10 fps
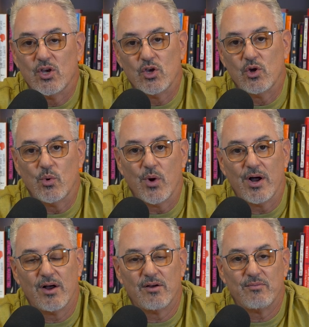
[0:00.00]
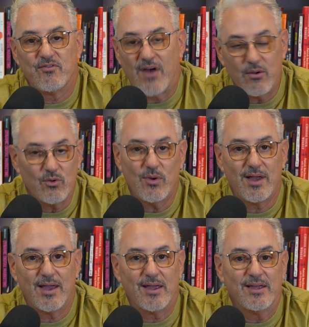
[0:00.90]
who found a
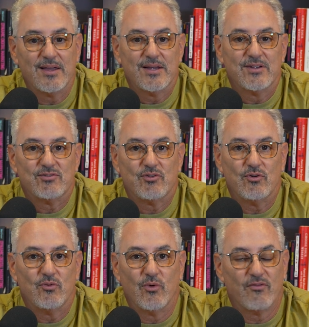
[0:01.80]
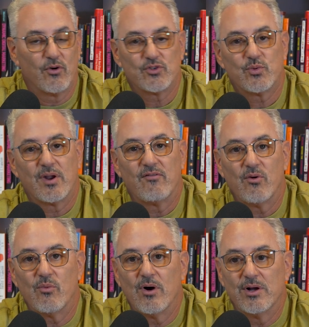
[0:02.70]
way to reverse
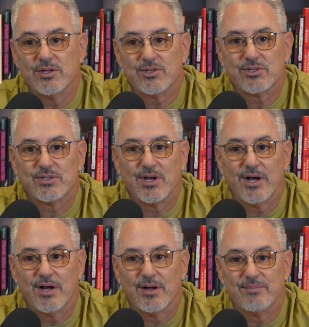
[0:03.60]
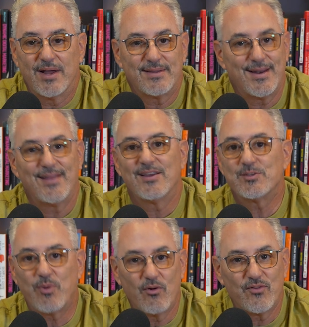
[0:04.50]
whatever it was. Not that
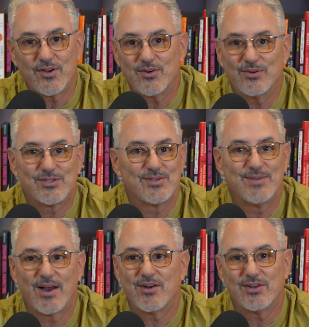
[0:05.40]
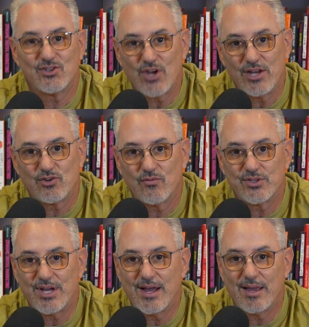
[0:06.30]
anything's perfect or it's not going to change over
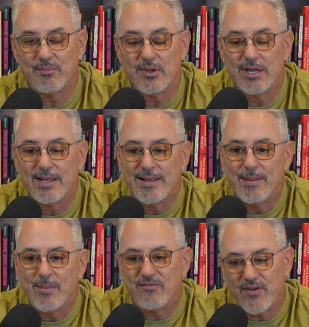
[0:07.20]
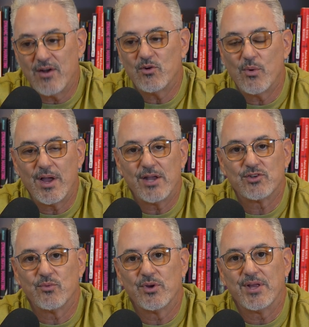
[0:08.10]
time, but found a way
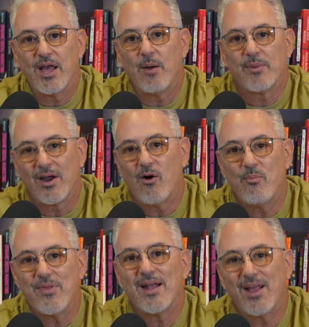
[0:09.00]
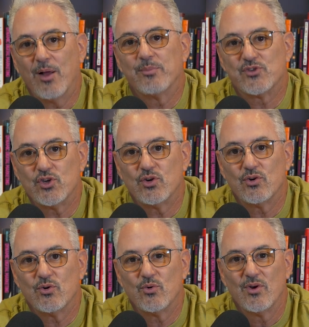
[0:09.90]
to really help. And I hope that helps
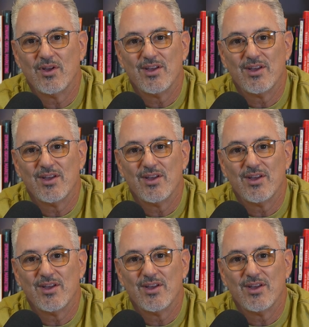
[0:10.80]
you